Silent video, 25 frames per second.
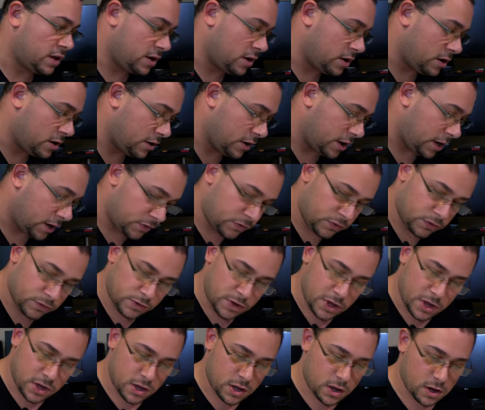All right, so
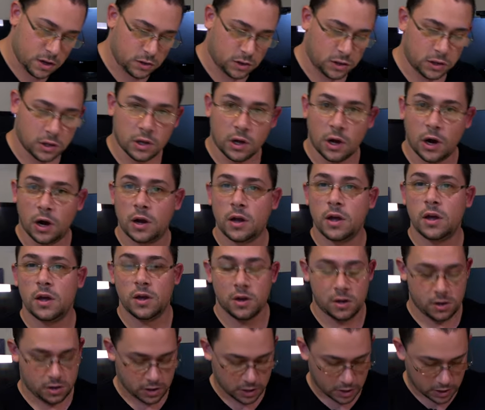taking a look
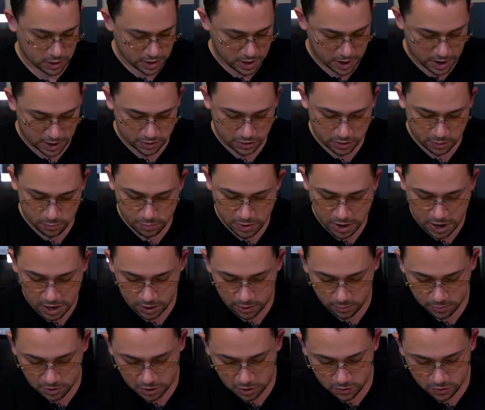at the bottom
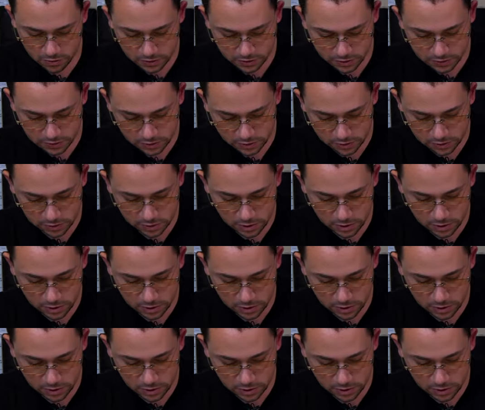here, there's a, a